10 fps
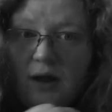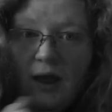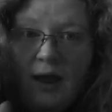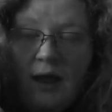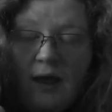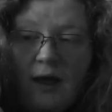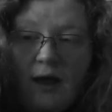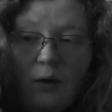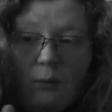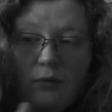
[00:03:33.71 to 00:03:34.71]
I
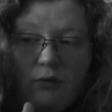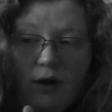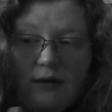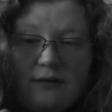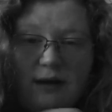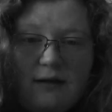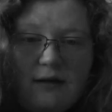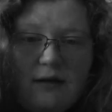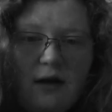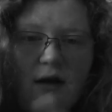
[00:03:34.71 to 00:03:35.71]
hope you guys had a